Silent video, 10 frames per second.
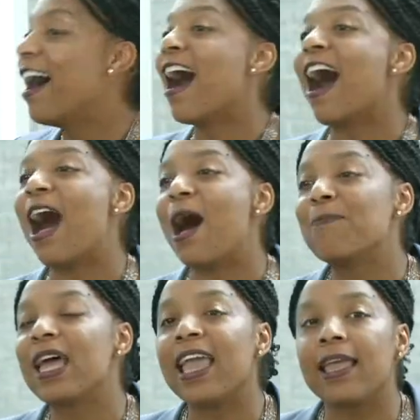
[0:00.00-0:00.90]

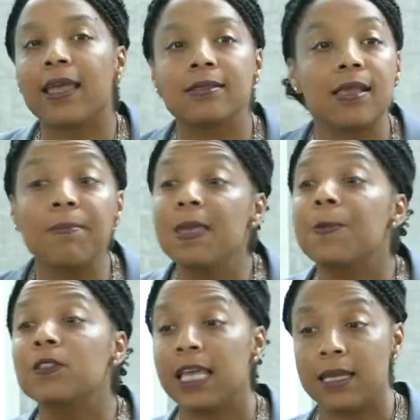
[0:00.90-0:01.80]
Um, and some
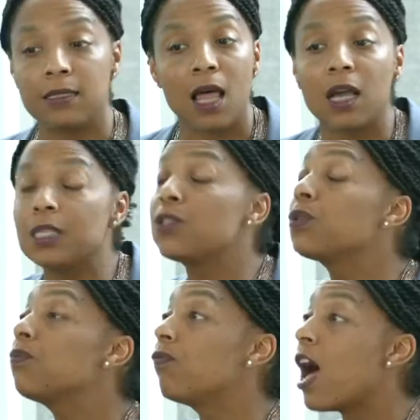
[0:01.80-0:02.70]
people take as long as
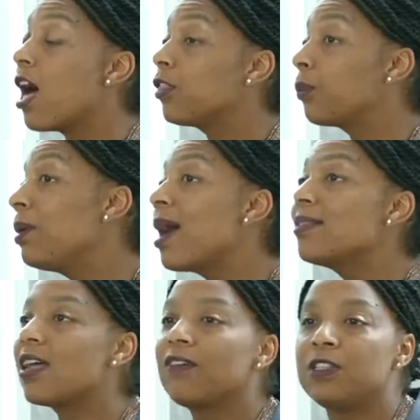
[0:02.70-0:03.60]
uh, three
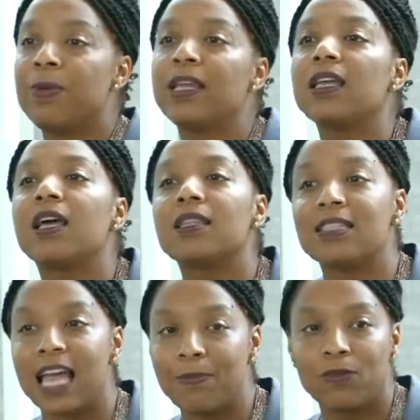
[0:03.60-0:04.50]
months off, depending on the
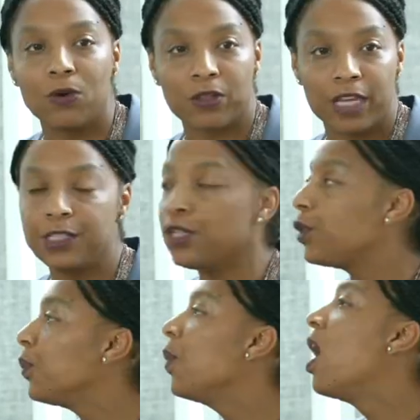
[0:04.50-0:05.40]
type of work they
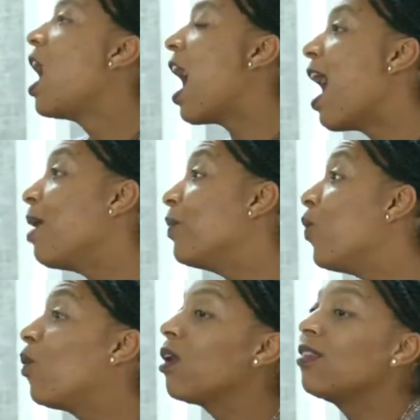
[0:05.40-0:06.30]
do um,
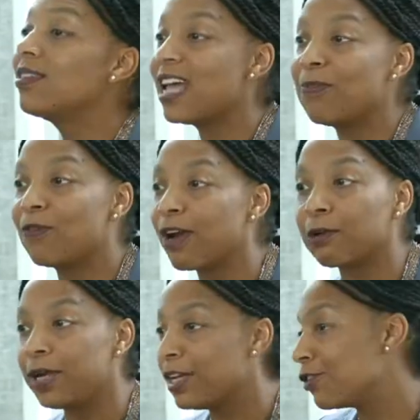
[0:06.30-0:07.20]
or the type of
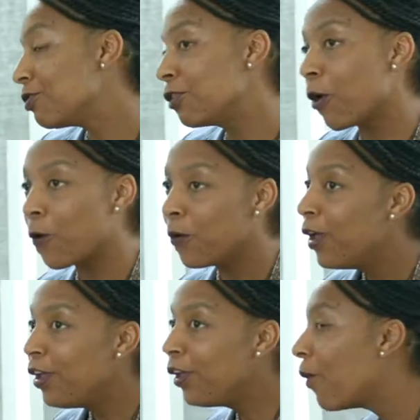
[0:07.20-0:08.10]
recreation. So,
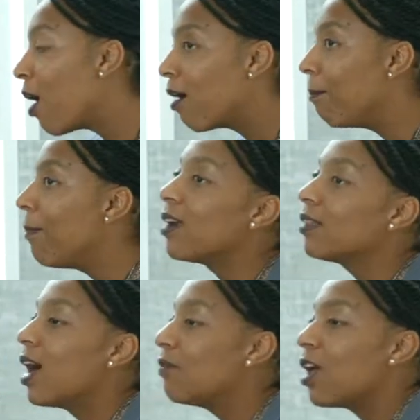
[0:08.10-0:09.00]
you know, our
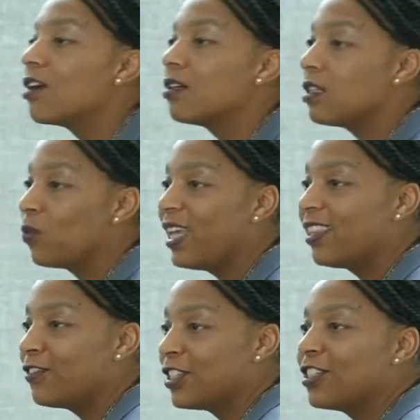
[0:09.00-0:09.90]
marathon runners and
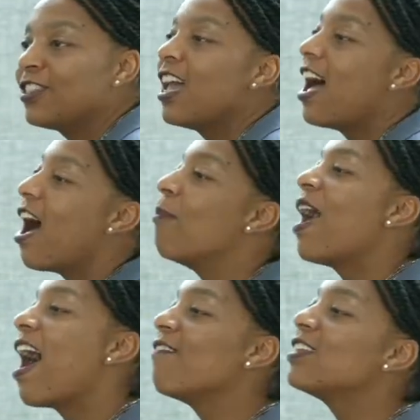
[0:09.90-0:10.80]
weightlifters um,
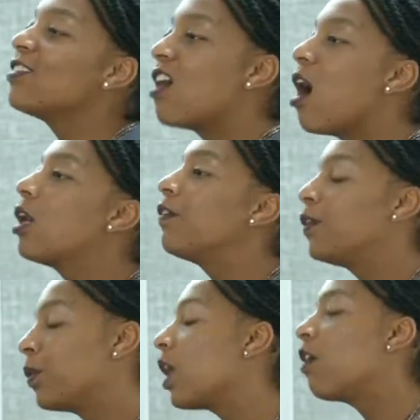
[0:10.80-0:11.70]
have as long of
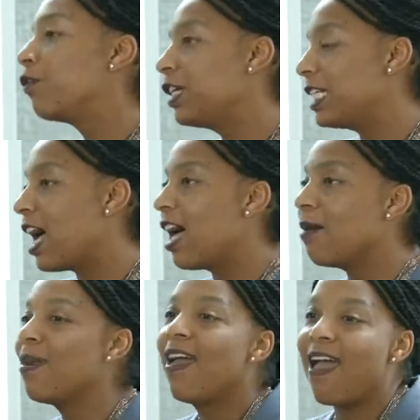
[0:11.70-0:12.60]
a recovery
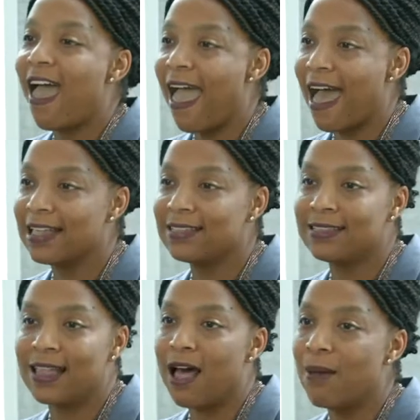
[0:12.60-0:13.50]
time as
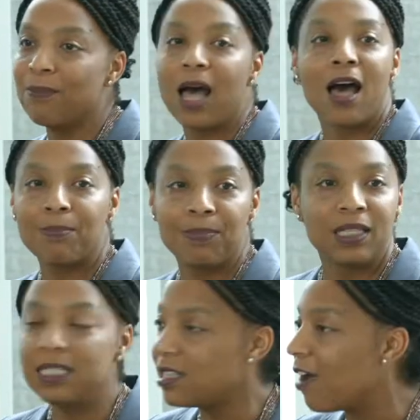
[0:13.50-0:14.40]
some um,
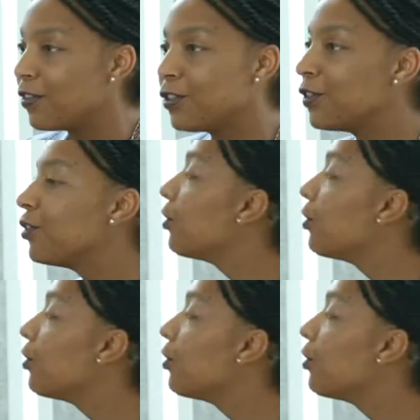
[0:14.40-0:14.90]
police officers